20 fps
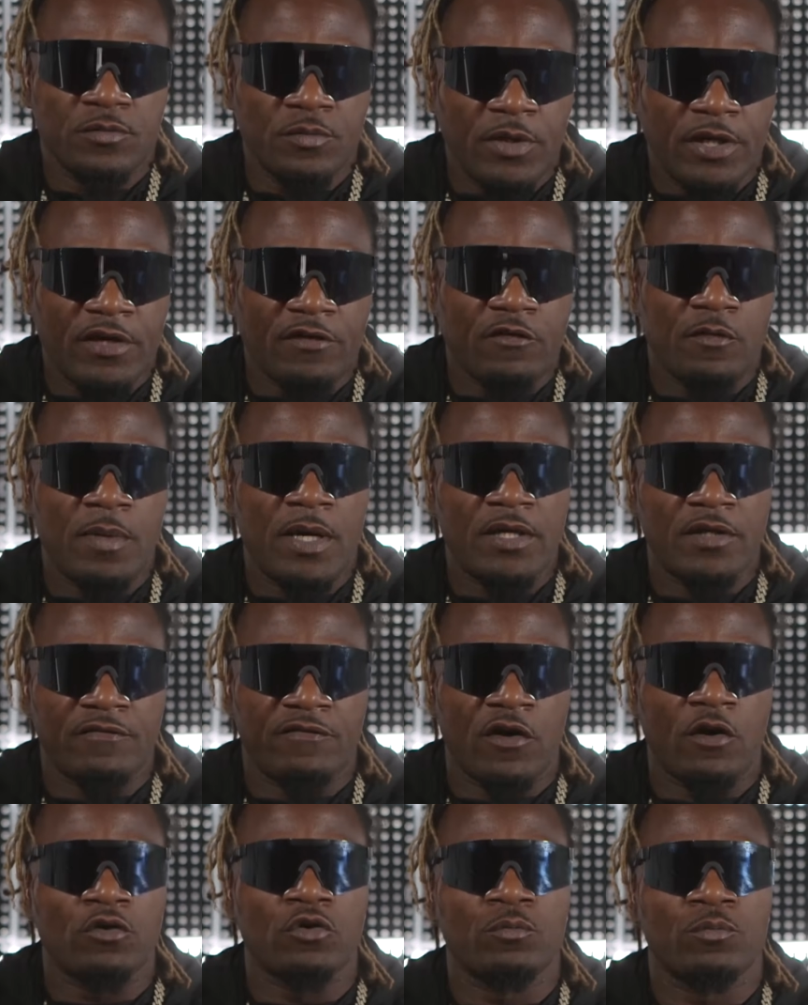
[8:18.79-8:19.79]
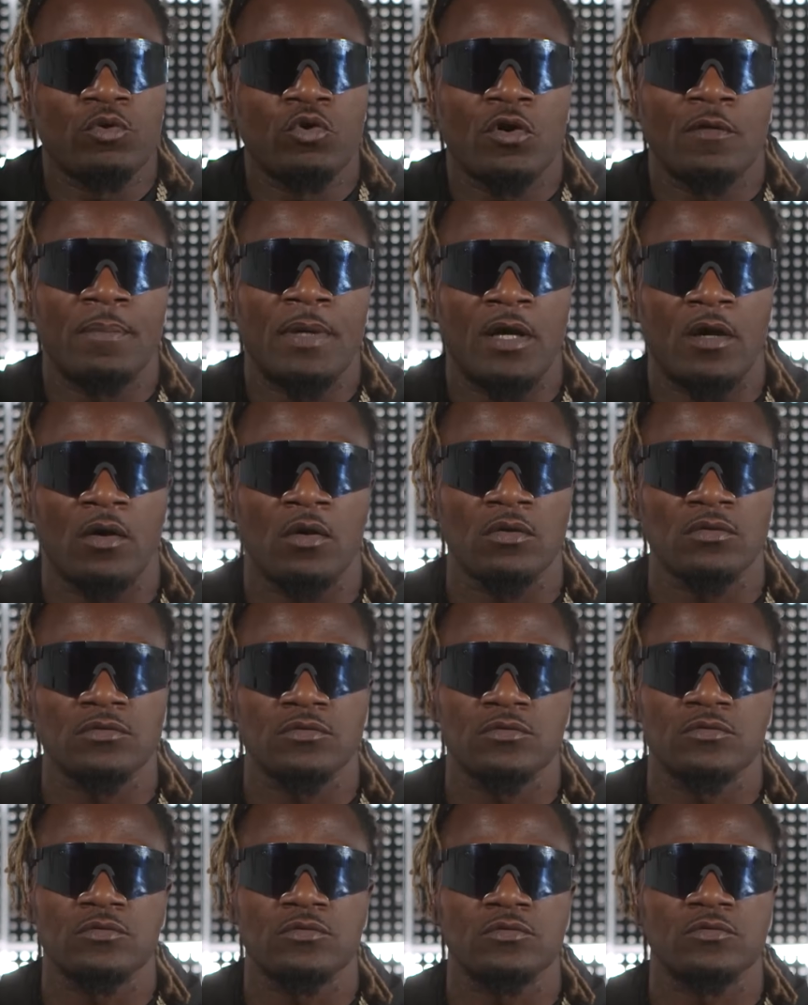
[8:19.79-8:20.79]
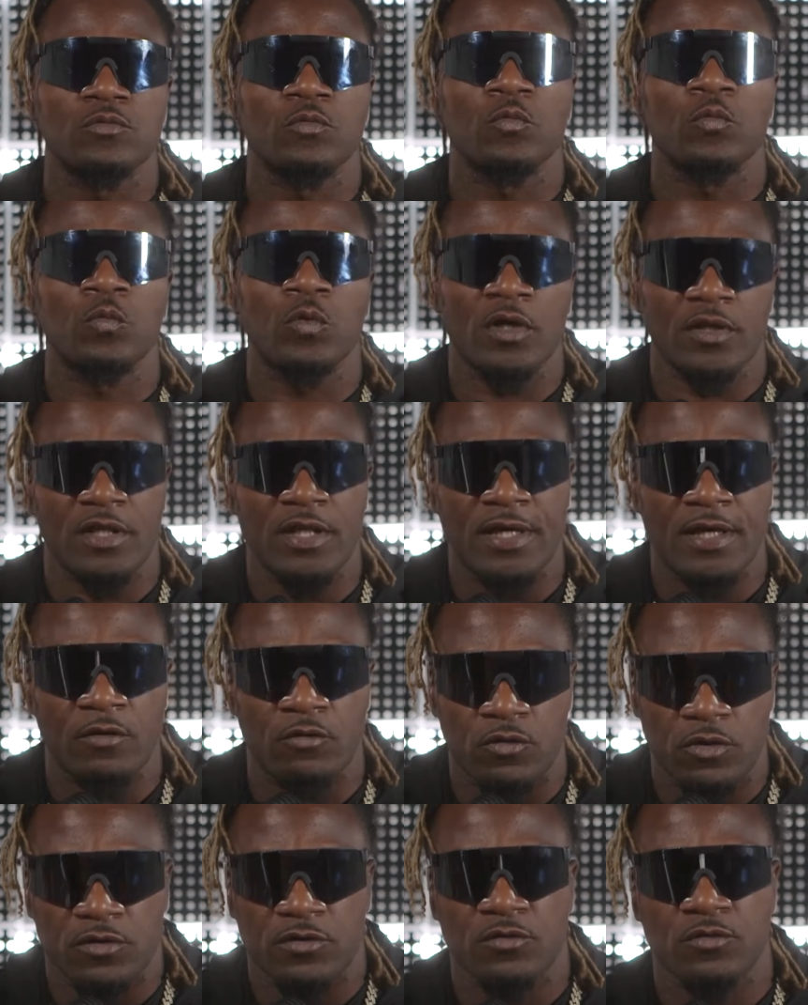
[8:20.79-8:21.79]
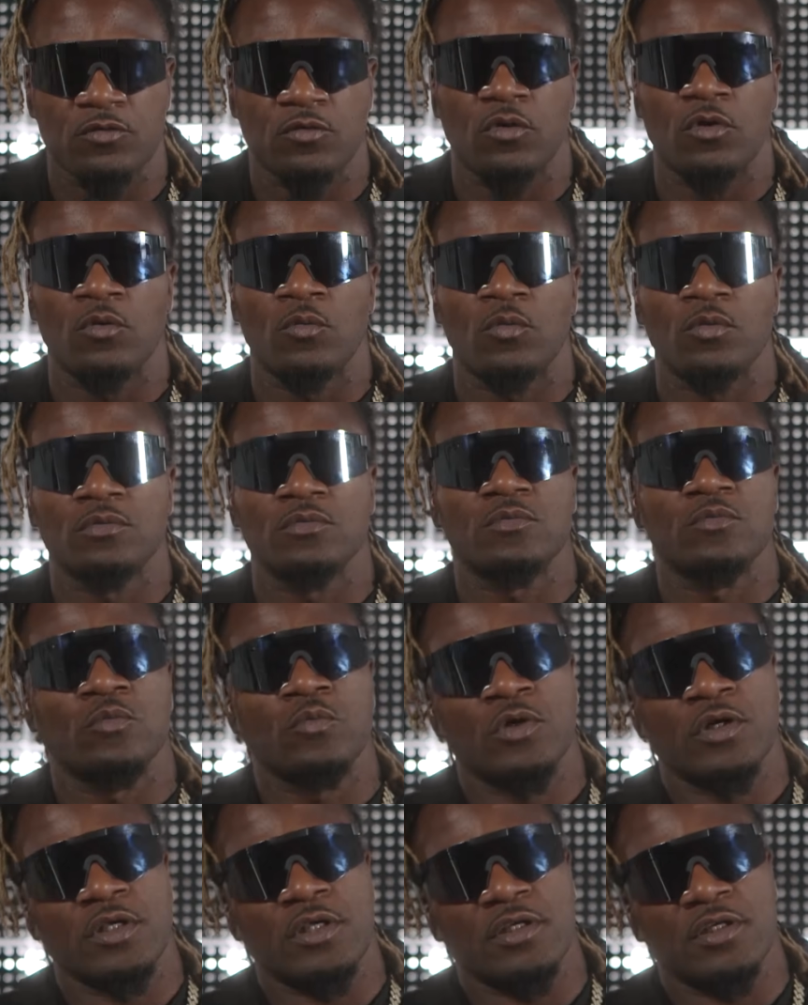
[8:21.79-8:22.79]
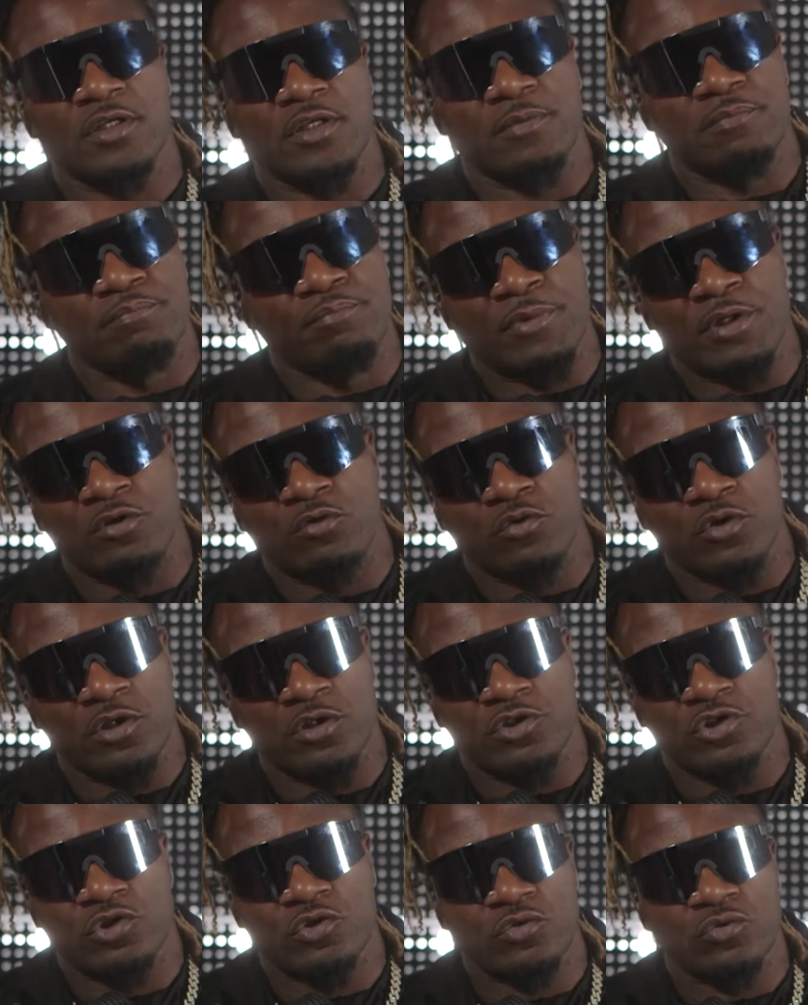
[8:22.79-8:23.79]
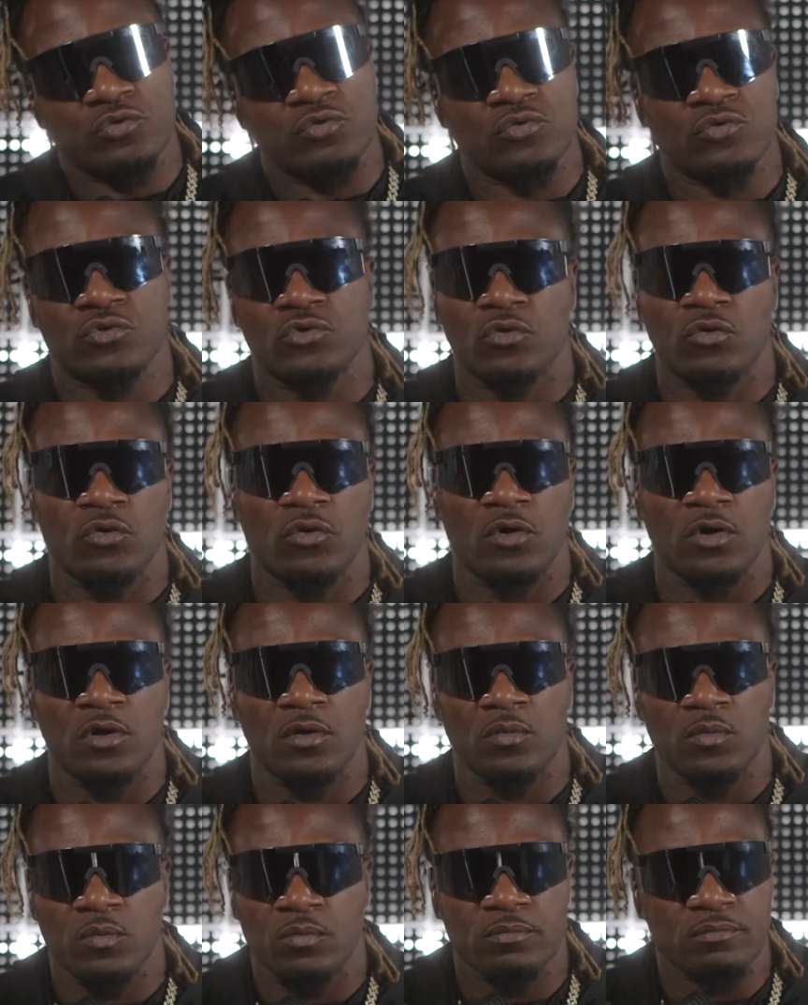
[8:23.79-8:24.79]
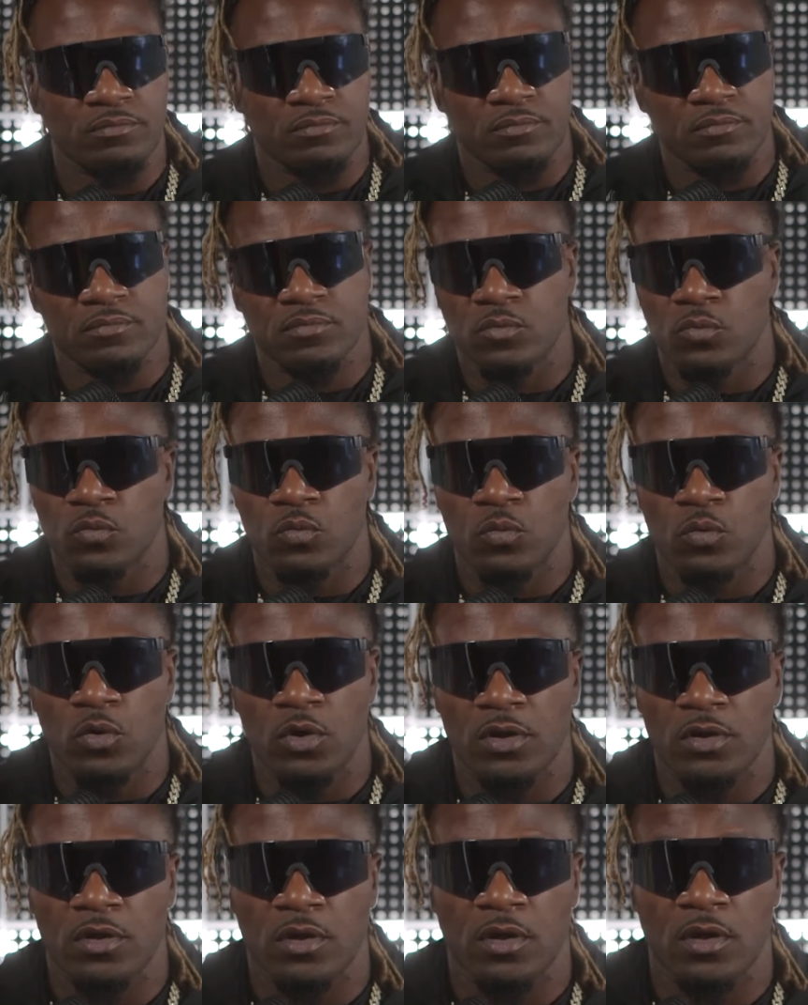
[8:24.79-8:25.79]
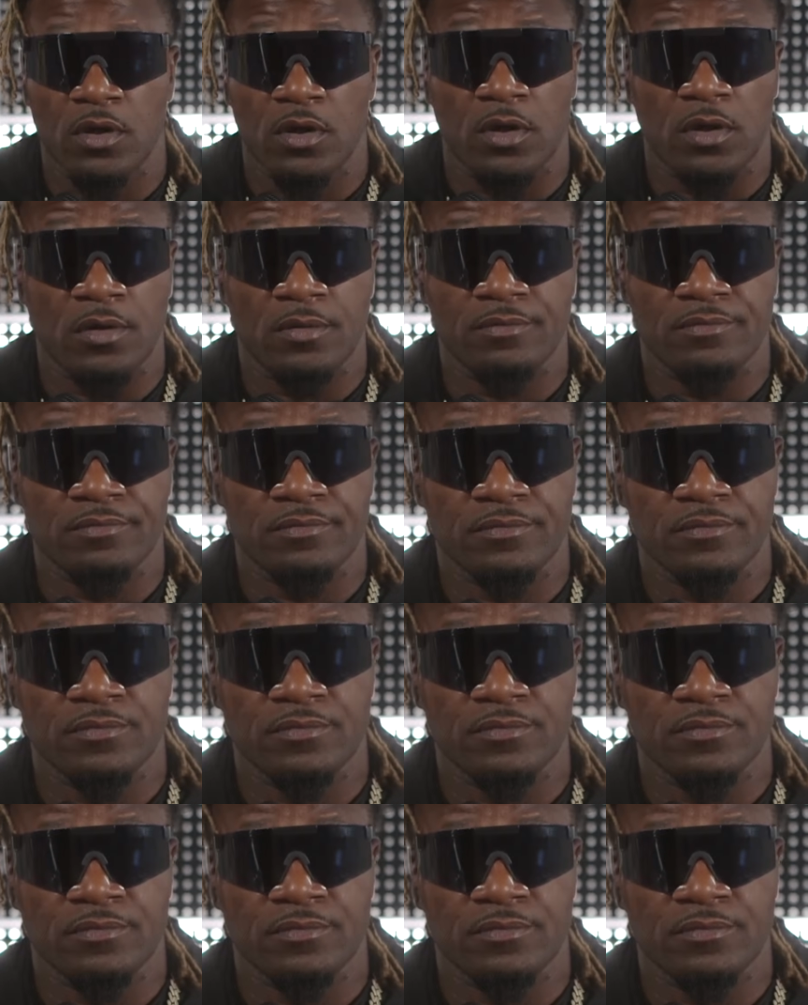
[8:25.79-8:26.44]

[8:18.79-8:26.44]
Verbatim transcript: Everybody vulnerable about what they going through or what mental issues or um,